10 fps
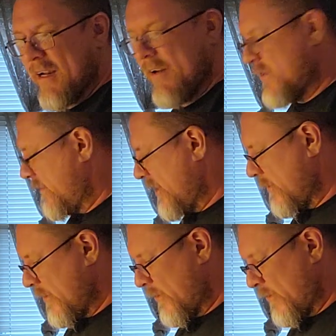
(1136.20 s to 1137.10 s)
have severe
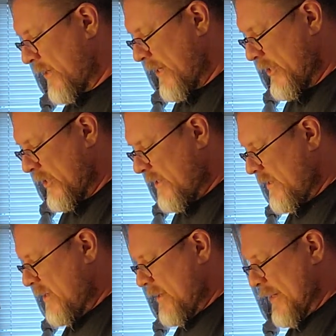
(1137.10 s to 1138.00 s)
road rage.
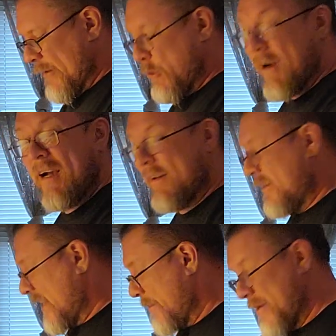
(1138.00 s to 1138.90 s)
And
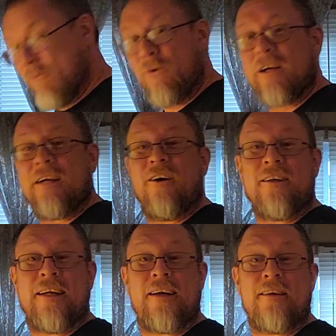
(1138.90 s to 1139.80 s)
I've been working on
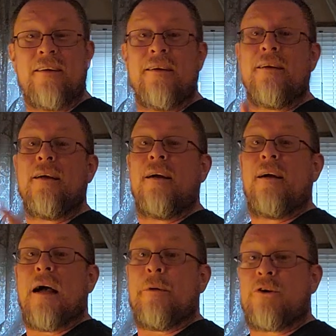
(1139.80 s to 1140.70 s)
that.
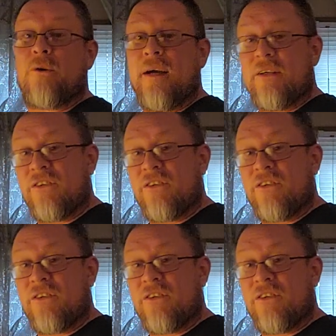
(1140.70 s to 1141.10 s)
I've been trying to